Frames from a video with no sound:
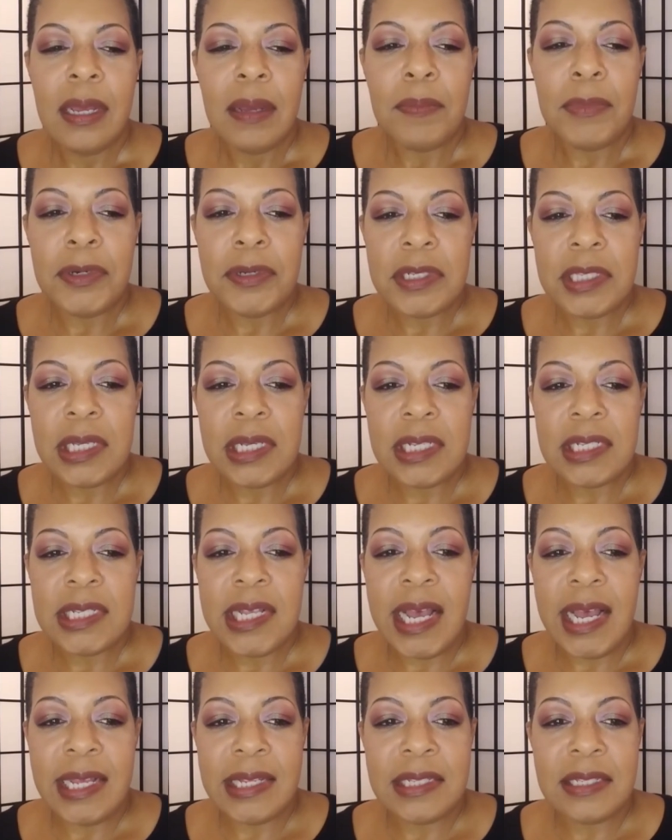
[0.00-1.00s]
Most things
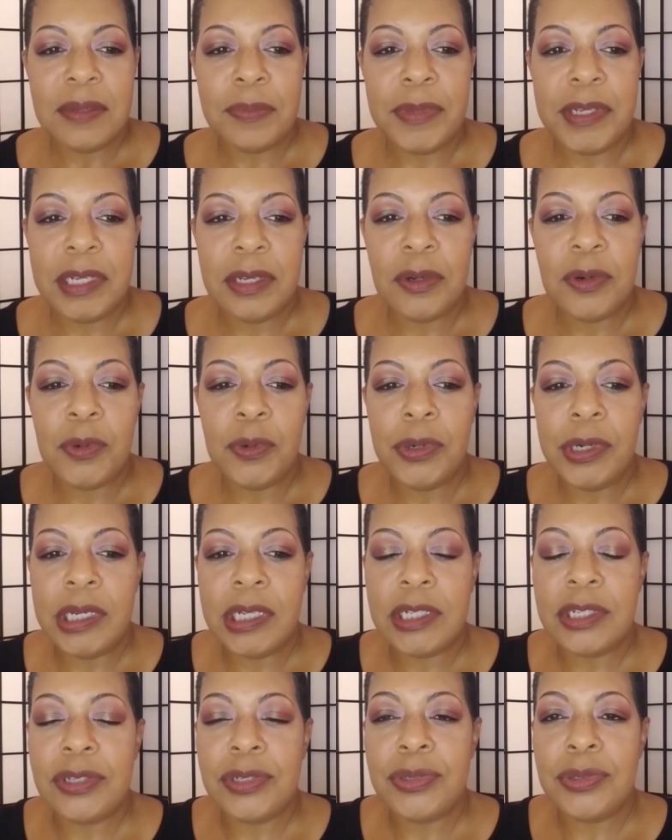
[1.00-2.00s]
has to be
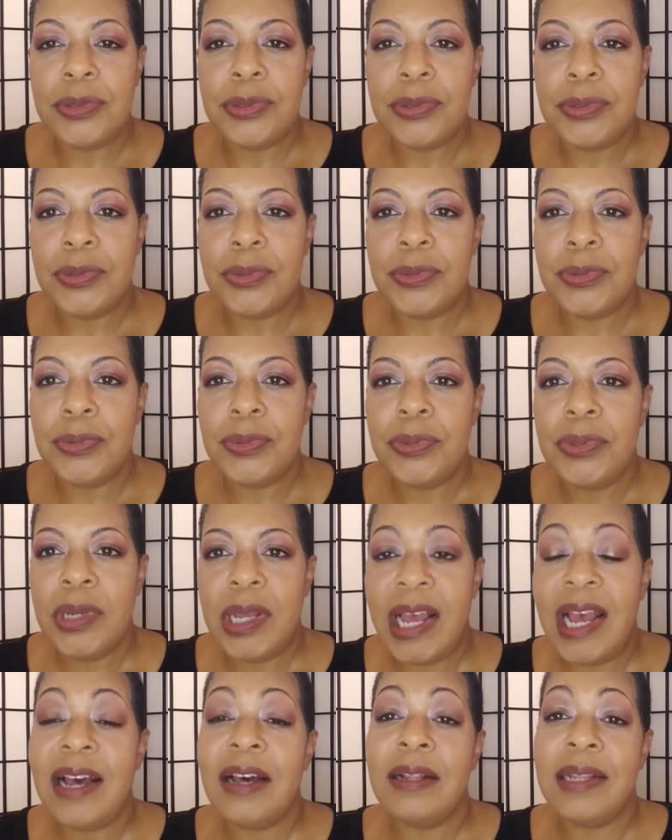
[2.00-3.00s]
according to
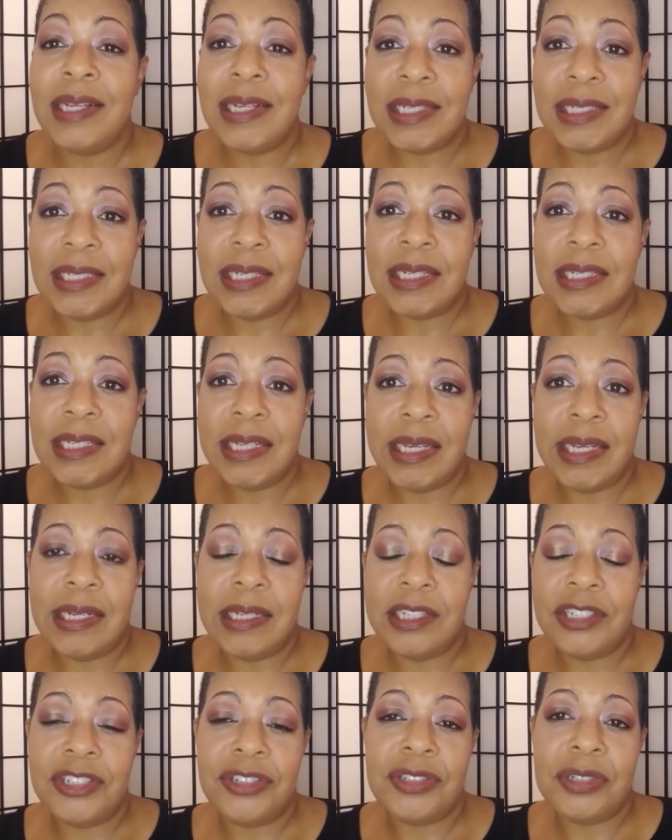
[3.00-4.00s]
how they dictate
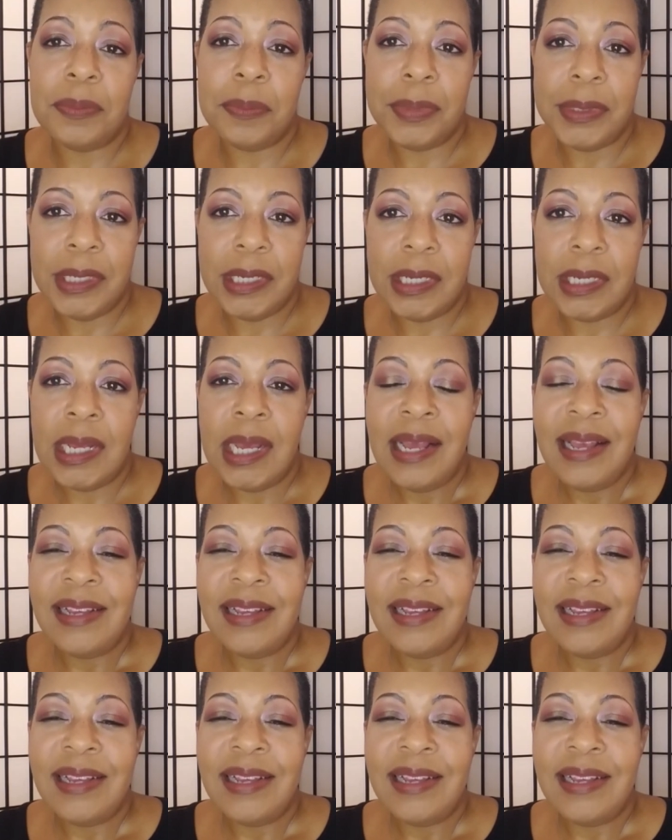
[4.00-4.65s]
it should be.